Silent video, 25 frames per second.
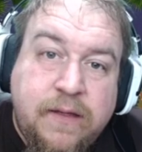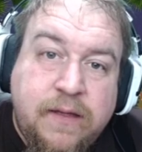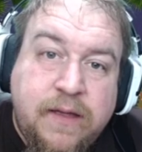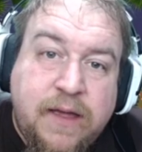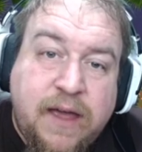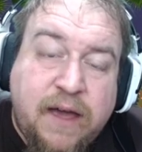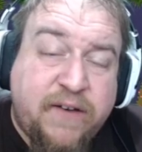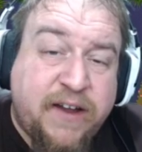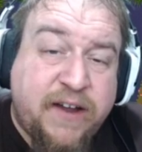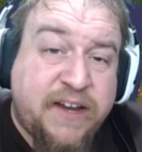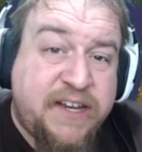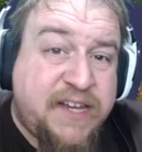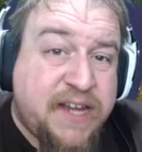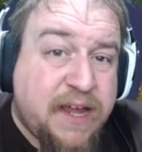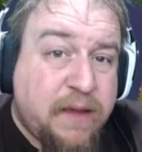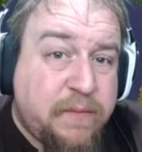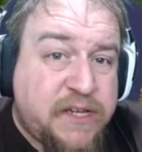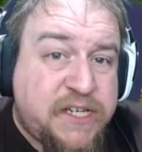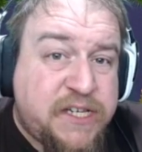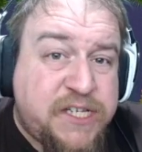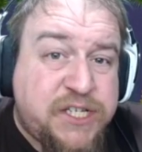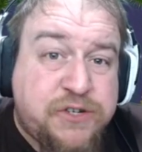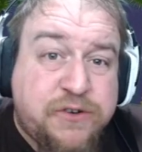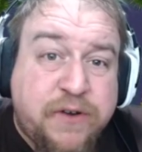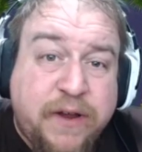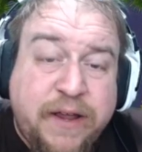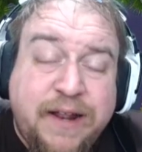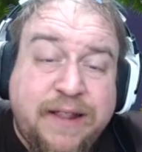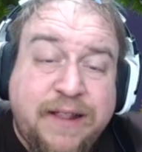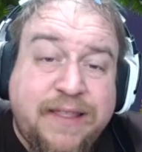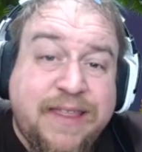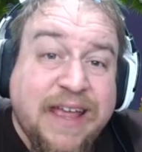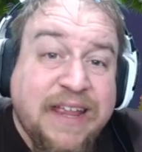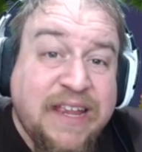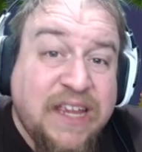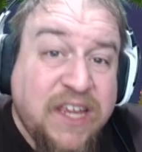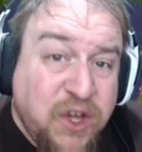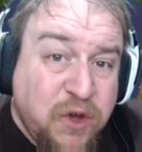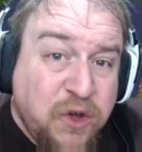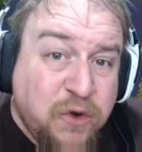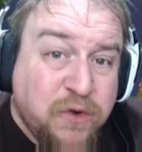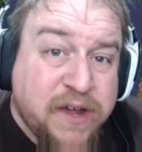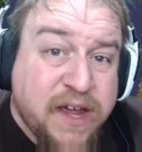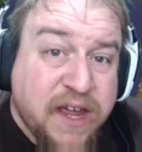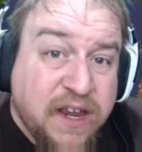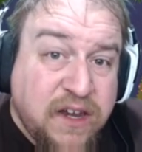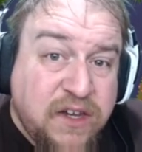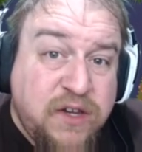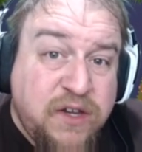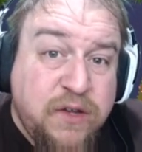Have I demonstrated that you
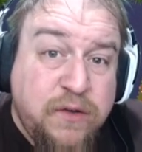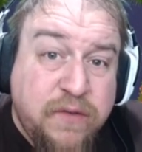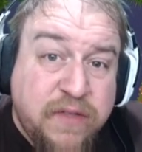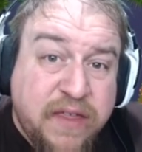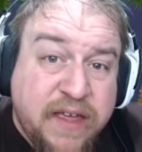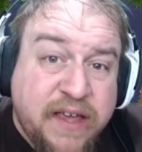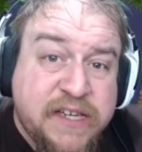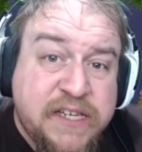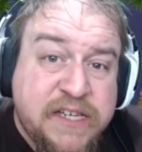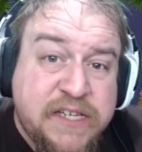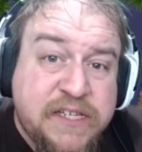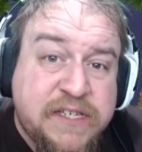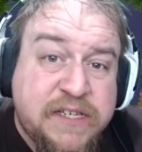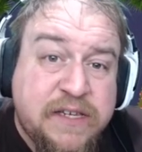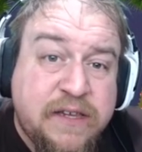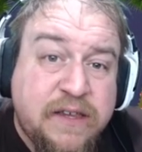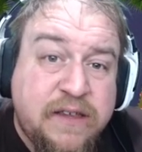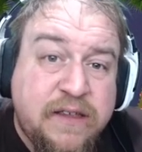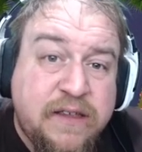can do this?